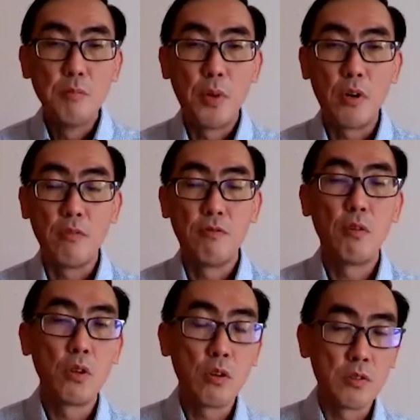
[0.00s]

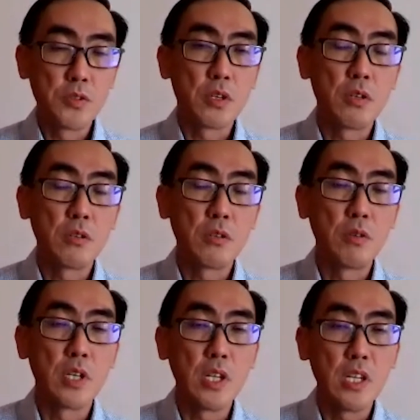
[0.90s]
portfolio of
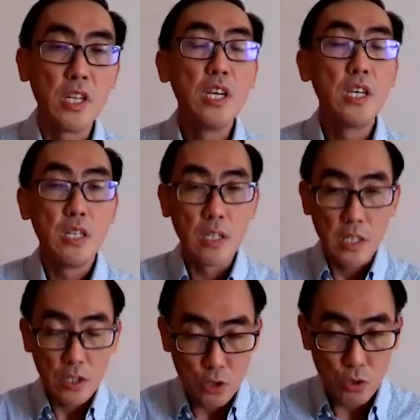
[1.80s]
security
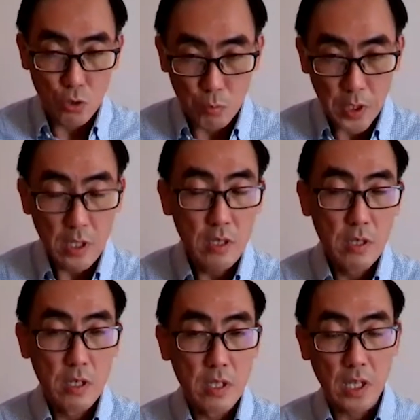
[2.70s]
needs to be
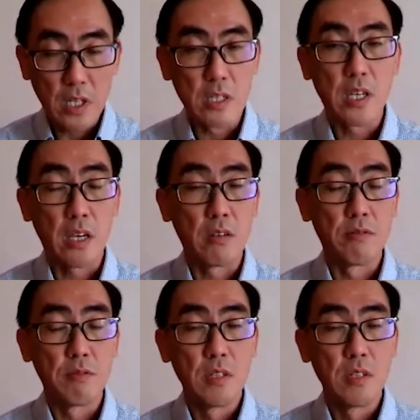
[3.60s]
taken care of.